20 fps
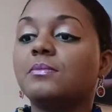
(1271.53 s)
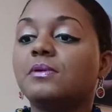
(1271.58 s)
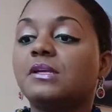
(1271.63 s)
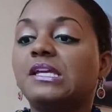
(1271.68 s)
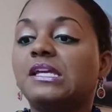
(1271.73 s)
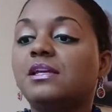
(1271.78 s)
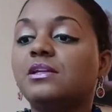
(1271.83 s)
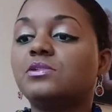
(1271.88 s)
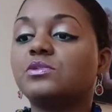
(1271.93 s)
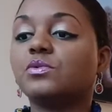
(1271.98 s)

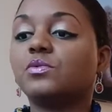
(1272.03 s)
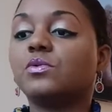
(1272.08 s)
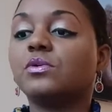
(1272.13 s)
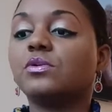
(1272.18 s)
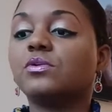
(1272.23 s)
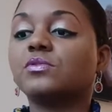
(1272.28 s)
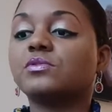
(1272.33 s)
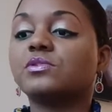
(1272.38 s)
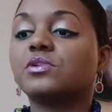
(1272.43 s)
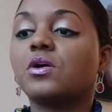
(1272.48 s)
Each
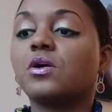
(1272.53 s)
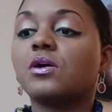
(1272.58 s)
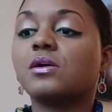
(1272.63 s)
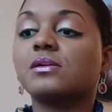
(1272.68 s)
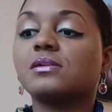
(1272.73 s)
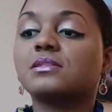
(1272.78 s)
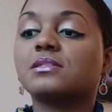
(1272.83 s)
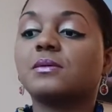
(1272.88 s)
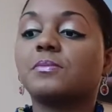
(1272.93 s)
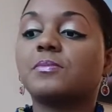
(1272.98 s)
oil
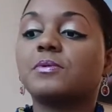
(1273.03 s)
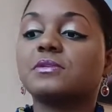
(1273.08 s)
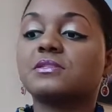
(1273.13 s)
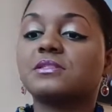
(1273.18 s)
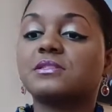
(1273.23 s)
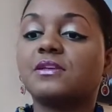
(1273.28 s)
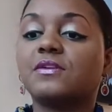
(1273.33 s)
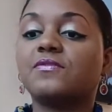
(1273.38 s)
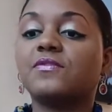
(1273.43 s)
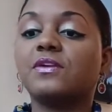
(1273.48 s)
targets a
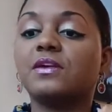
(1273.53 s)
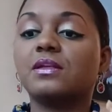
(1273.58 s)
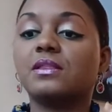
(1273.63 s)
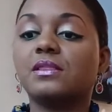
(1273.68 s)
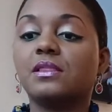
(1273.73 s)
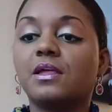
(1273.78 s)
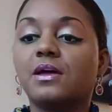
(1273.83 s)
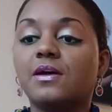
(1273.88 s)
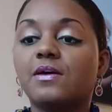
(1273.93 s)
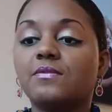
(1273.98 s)
specific
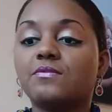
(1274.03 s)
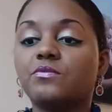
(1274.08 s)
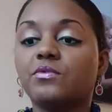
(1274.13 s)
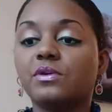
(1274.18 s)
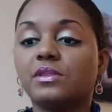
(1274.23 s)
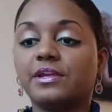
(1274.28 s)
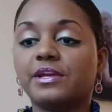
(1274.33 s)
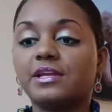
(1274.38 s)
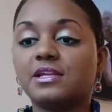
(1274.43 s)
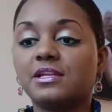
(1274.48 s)
love
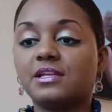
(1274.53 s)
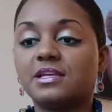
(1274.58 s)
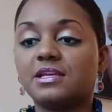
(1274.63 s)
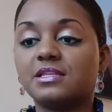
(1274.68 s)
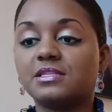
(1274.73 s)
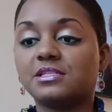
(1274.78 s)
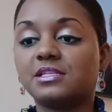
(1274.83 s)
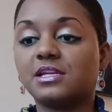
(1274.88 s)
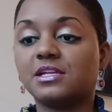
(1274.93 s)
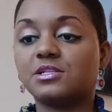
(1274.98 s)
related
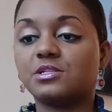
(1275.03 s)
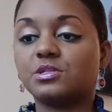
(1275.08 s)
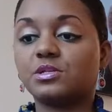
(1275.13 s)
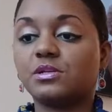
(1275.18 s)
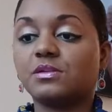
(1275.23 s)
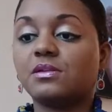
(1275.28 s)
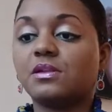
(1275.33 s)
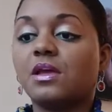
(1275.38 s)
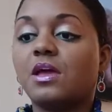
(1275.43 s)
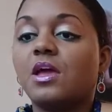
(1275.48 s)

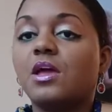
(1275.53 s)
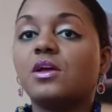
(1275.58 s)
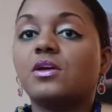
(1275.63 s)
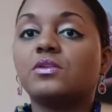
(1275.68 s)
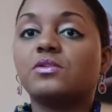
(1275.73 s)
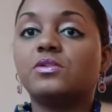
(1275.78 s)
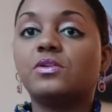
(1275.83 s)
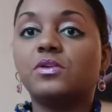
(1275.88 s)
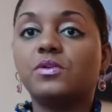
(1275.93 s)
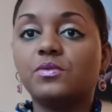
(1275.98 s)
intention:
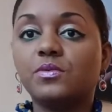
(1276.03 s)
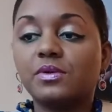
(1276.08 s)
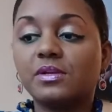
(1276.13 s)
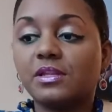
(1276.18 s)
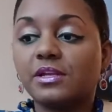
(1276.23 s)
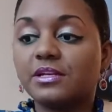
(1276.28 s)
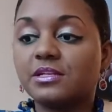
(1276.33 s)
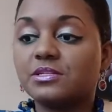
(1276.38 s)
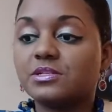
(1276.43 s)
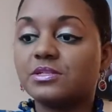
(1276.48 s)
new
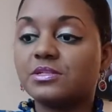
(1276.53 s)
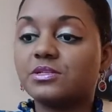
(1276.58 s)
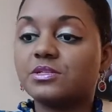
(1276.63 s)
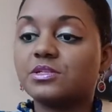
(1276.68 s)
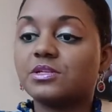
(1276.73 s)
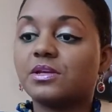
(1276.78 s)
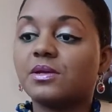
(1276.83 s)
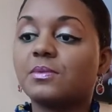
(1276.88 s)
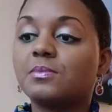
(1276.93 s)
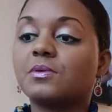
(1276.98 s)

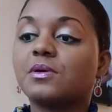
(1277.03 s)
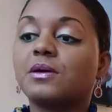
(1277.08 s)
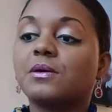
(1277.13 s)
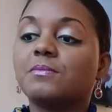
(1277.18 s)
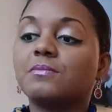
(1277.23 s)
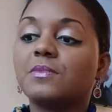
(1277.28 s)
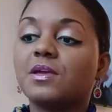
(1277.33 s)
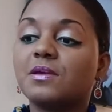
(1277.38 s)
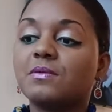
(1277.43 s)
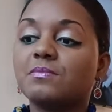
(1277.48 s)
relationship,
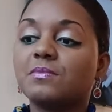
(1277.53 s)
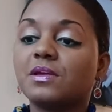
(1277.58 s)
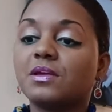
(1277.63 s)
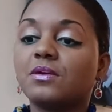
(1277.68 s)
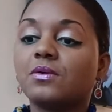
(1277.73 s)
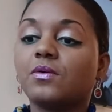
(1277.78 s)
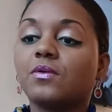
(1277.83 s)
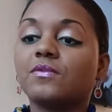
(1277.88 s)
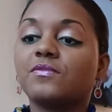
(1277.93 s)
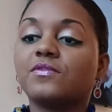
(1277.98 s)

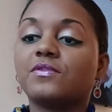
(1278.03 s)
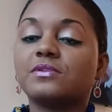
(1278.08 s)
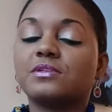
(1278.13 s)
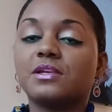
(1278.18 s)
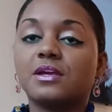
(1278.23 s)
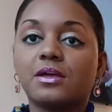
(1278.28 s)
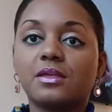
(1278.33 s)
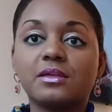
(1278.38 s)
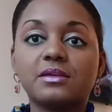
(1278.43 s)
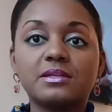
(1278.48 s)
commitment, or
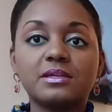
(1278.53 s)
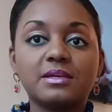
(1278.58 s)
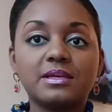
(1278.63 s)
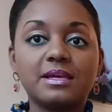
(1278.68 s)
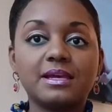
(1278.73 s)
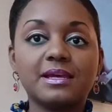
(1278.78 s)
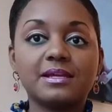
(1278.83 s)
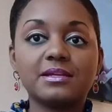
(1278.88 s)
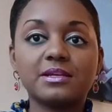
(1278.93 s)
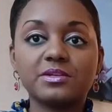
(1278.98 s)

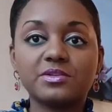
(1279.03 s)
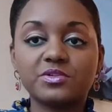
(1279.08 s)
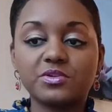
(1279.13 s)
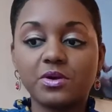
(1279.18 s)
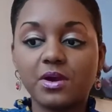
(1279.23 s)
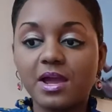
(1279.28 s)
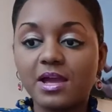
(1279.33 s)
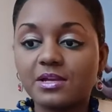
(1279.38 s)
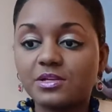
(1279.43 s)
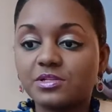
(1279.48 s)
fidelity and
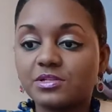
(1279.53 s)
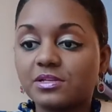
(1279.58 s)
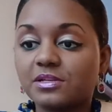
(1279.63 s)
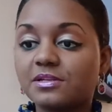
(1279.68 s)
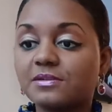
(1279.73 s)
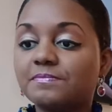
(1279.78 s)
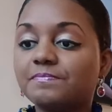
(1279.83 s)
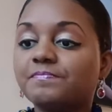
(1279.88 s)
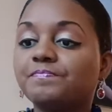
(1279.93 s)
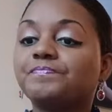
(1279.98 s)

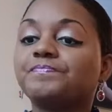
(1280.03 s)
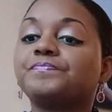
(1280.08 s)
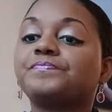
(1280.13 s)
attraction.